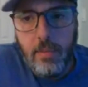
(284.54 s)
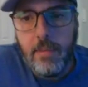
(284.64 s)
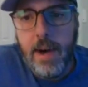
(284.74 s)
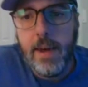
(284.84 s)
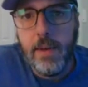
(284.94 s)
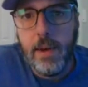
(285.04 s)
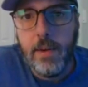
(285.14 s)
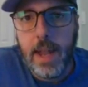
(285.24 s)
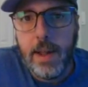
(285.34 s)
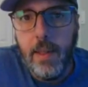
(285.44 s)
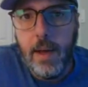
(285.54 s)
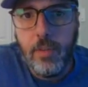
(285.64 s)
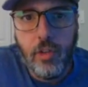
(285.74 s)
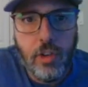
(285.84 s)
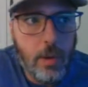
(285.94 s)
file here that I'd love
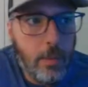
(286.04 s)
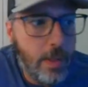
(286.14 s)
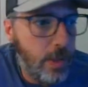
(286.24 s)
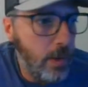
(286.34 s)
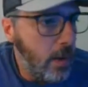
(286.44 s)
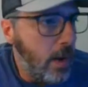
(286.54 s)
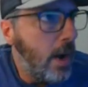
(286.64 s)
to share with you,